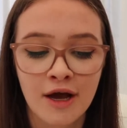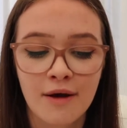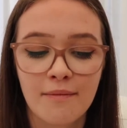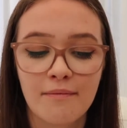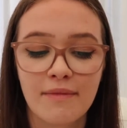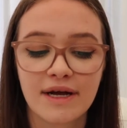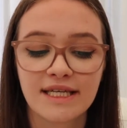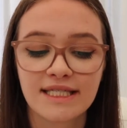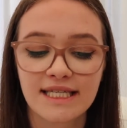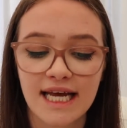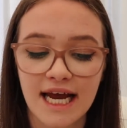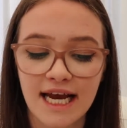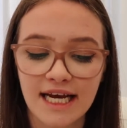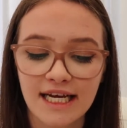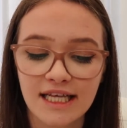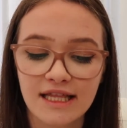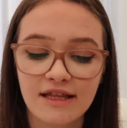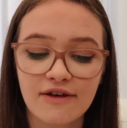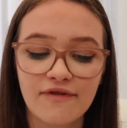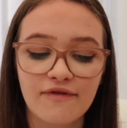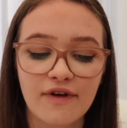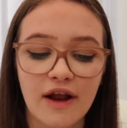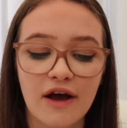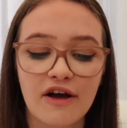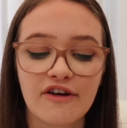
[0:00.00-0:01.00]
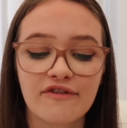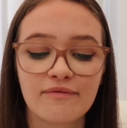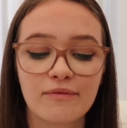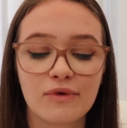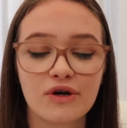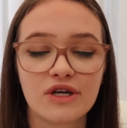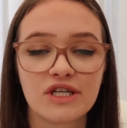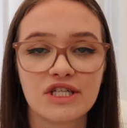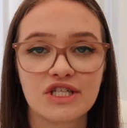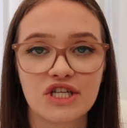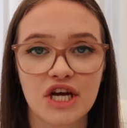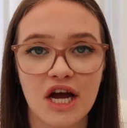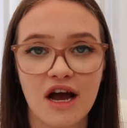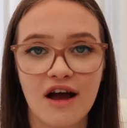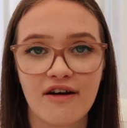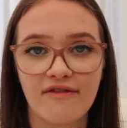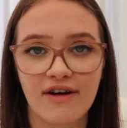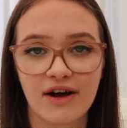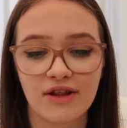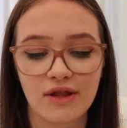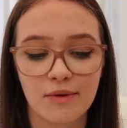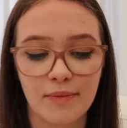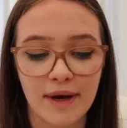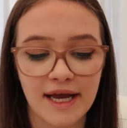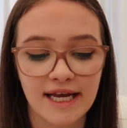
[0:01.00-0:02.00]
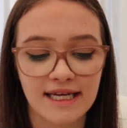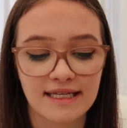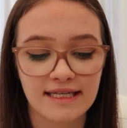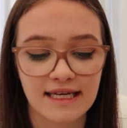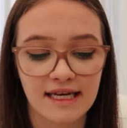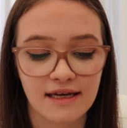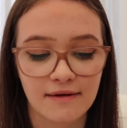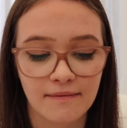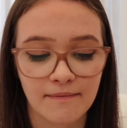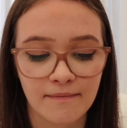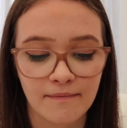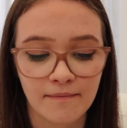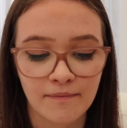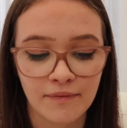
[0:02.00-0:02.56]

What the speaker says: maintaining the flow of moisture around the basin.